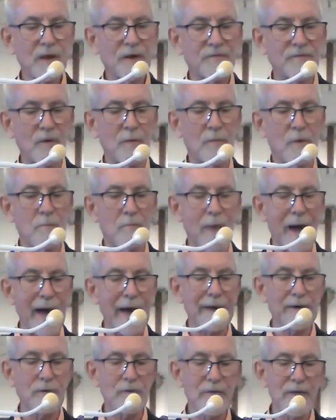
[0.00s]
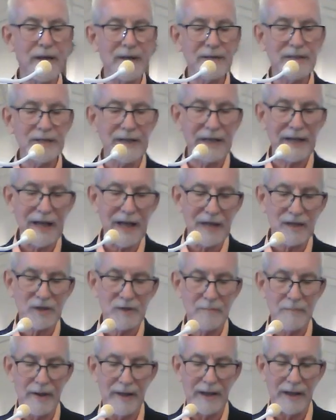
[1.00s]
from the battle that is
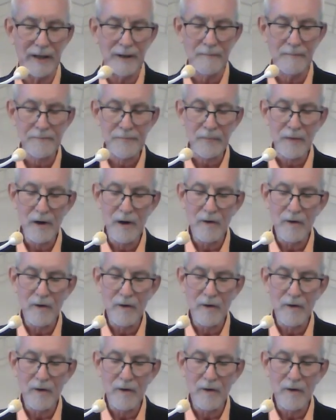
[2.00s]
against me,